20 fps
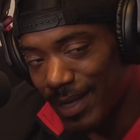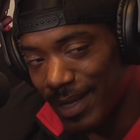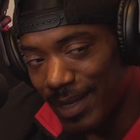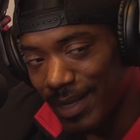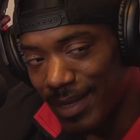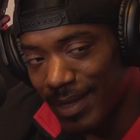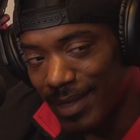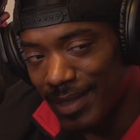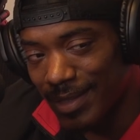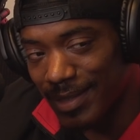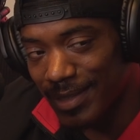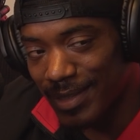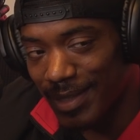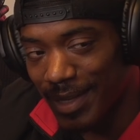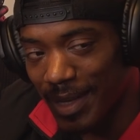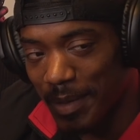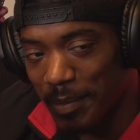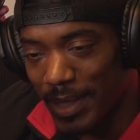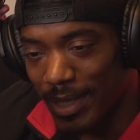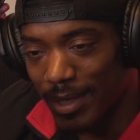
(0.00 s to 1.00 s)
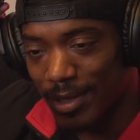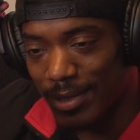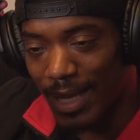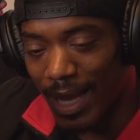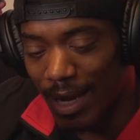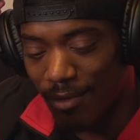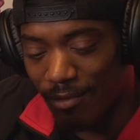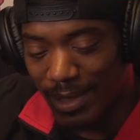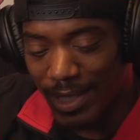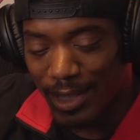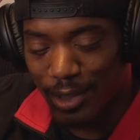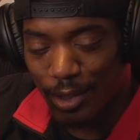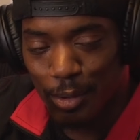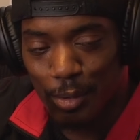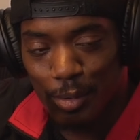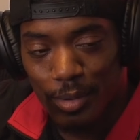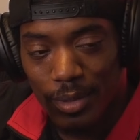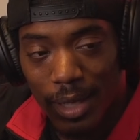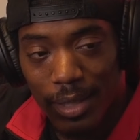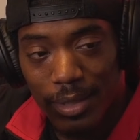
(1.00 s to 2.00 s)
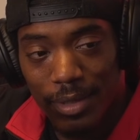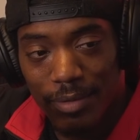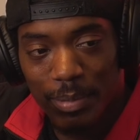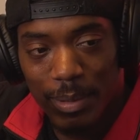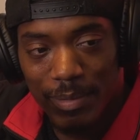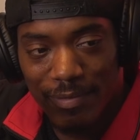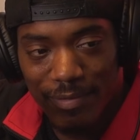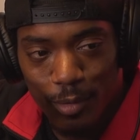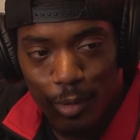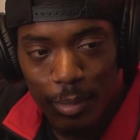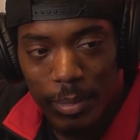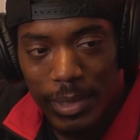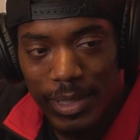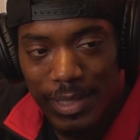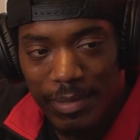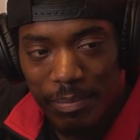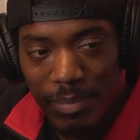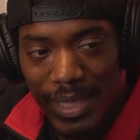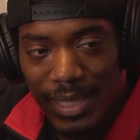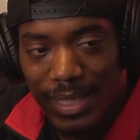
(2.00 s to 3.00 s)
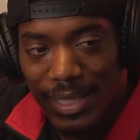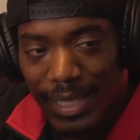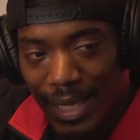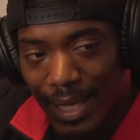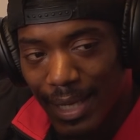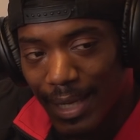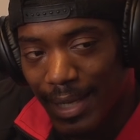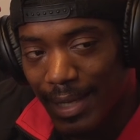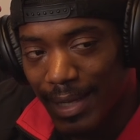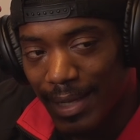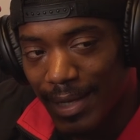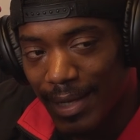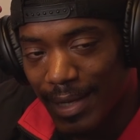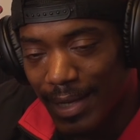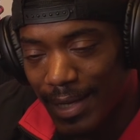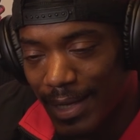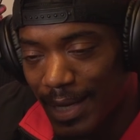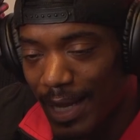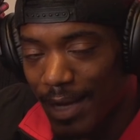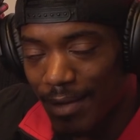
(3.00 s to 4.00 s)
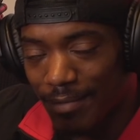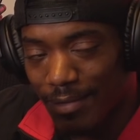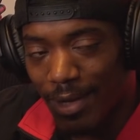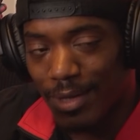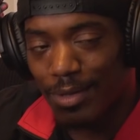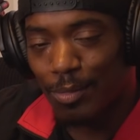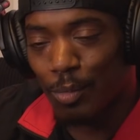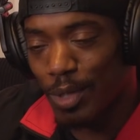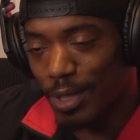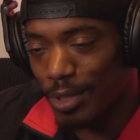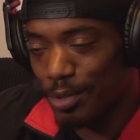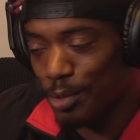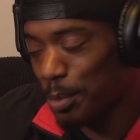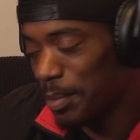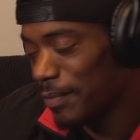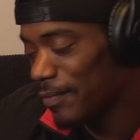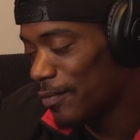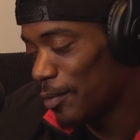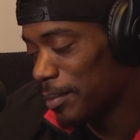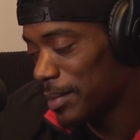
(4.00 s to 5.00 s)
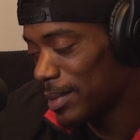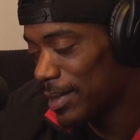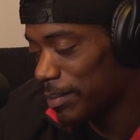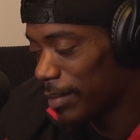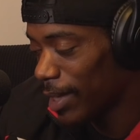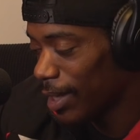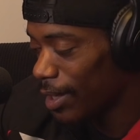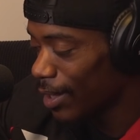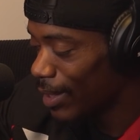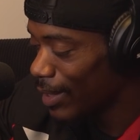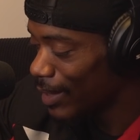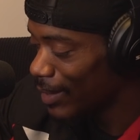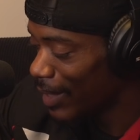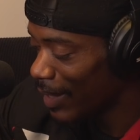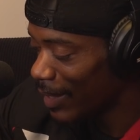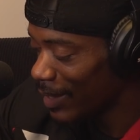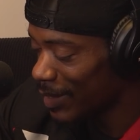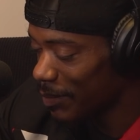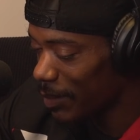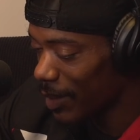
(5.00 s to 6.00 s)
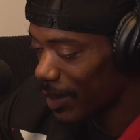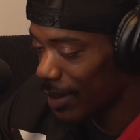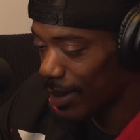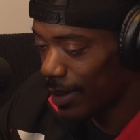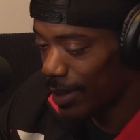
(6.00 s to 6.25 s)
it. Yeah. You get me? Because I ain't really done the performance bit yet. Like I've done 1 or 2 performances in my early days, but